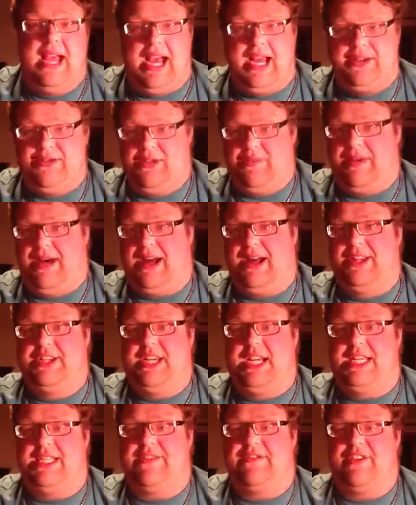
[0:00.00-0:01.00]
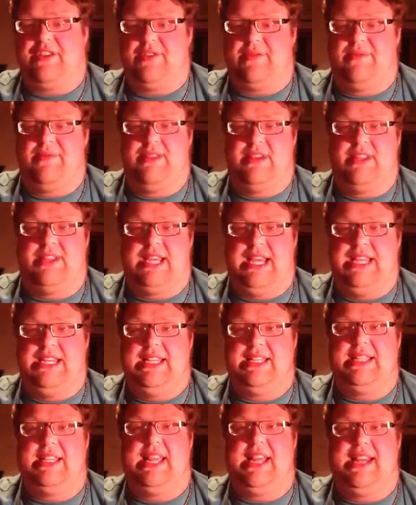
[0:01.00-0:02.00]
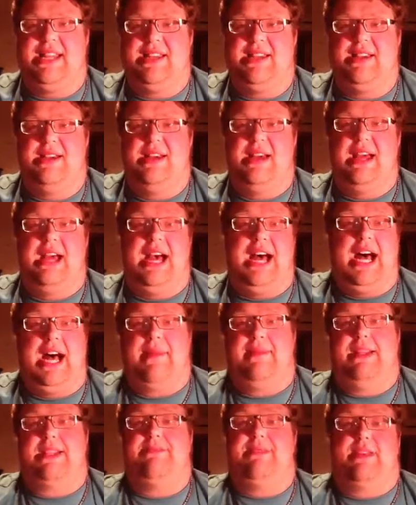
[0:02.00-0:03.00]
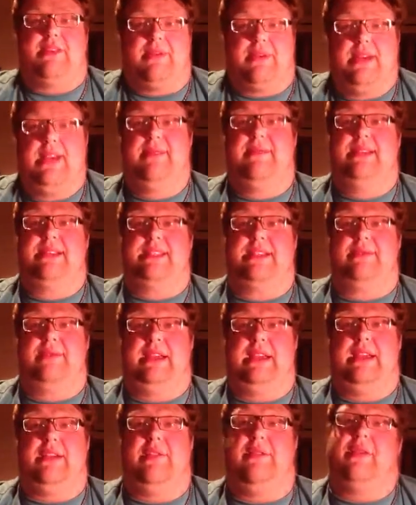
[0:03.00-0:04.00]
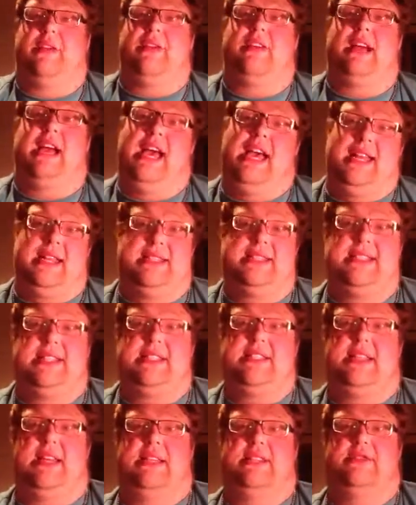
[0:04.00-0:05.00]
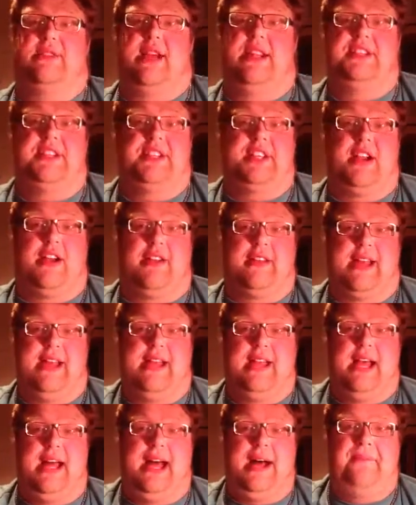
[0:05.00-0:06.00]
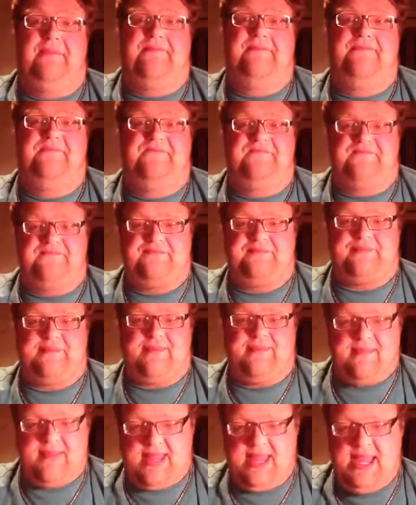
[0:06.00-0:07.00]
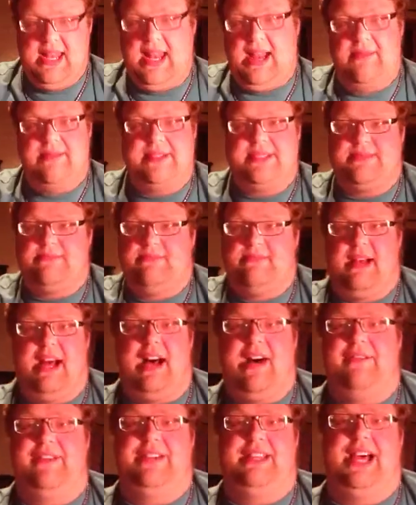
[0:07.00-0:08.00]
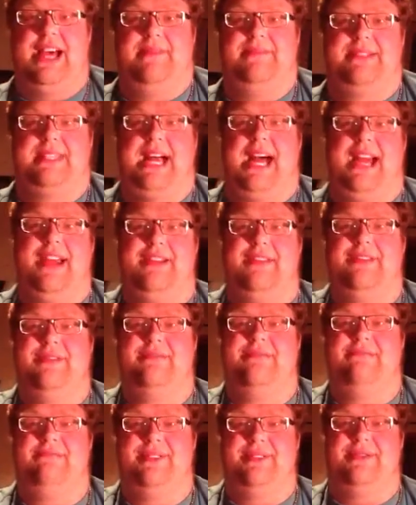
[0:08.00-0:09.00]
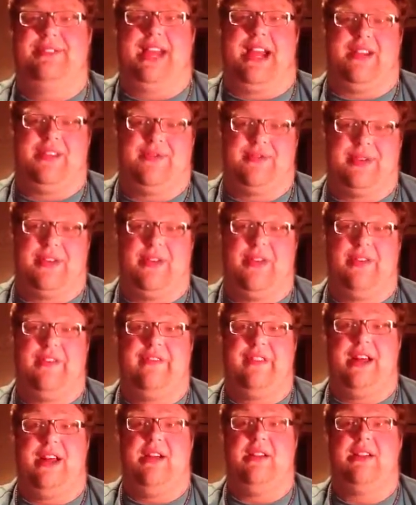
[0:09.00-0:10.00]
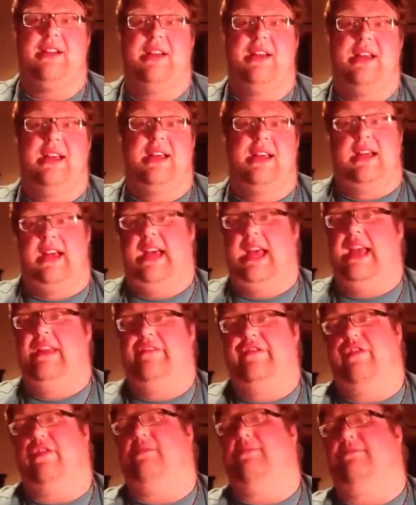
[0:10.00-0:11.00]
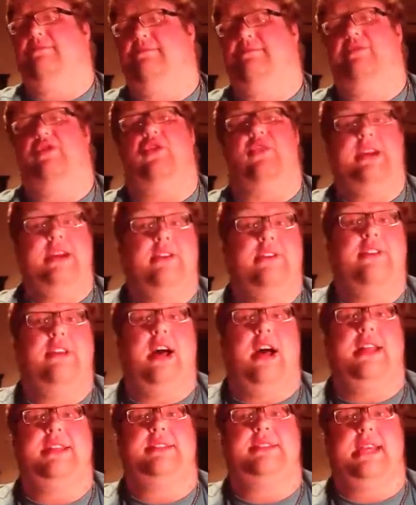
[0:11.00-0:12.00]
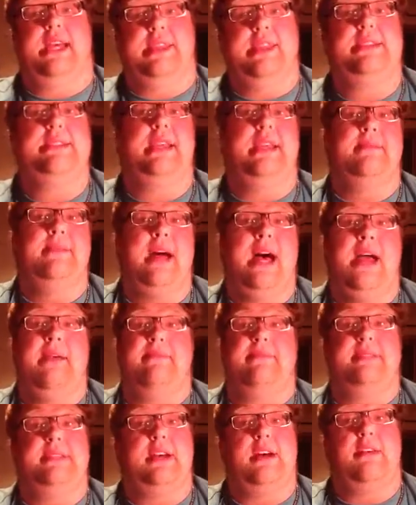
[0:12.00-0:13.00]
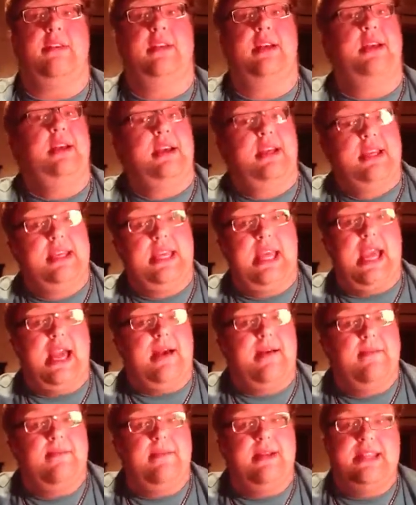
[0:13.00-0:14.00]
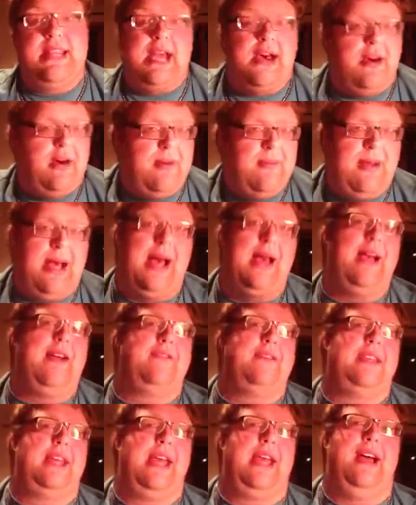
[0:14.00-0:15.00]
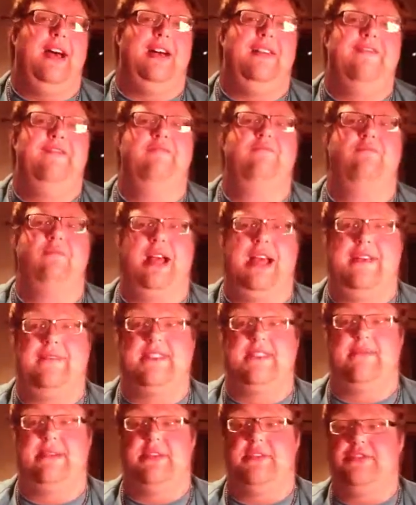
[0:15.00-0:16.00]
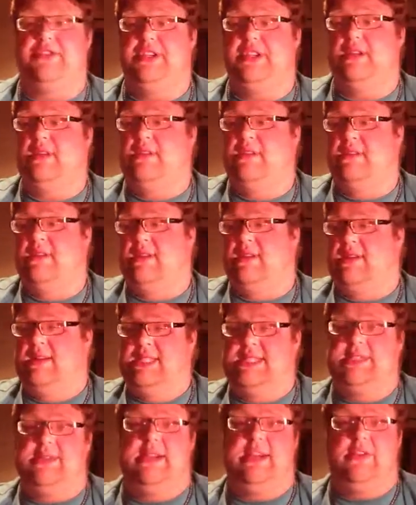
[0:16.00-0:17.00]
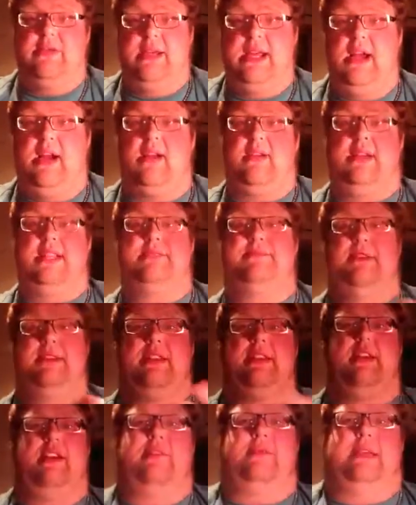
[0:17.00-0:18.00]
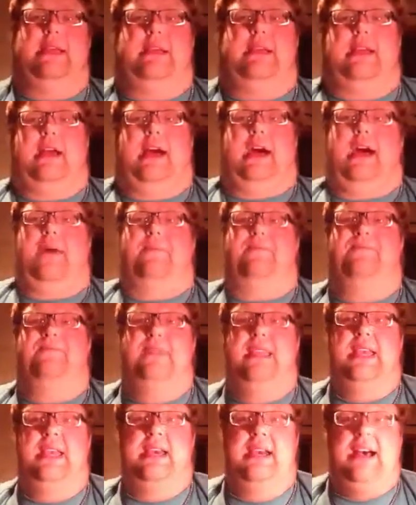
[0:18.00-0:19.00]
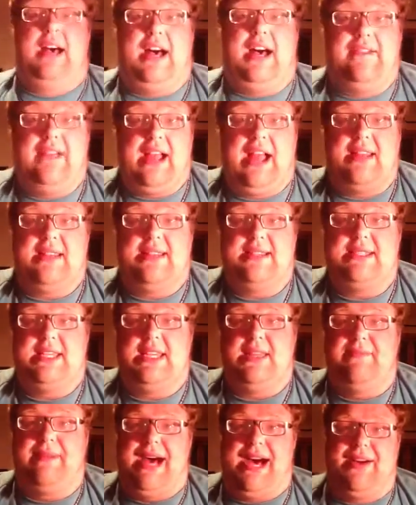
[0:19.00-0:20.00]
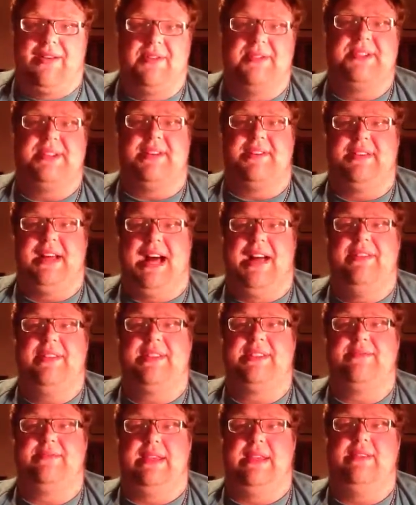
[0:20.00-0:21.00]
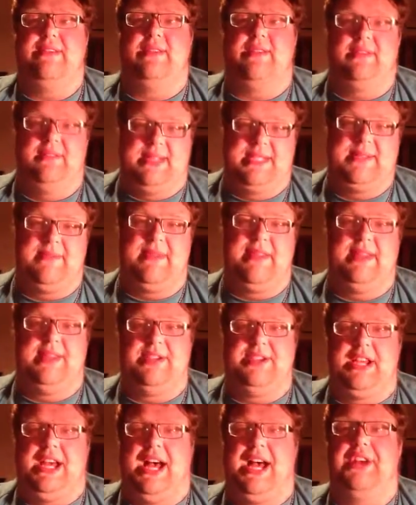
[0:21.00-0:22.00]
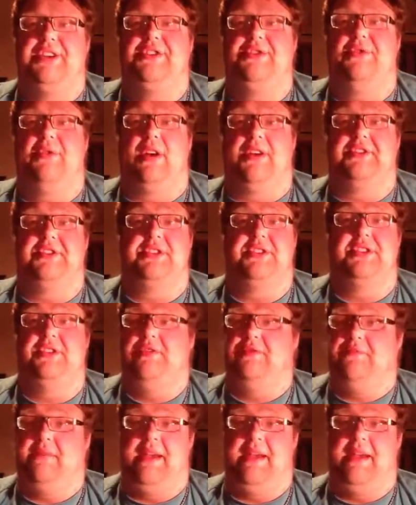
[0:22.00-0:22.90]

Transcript: do apologize for the lateness again. It's been a really busy week at work. I had a 6-day stretch at Target, and I was oftentimes tired, too tired to record a vlog and form coherent thoughts at the same time. So yeah, but now I have a day off. I have some energy. So here we are. It's been a good week. I've gotten to see the Bowers a lot this week. Elizabeth and Josh, who are just two of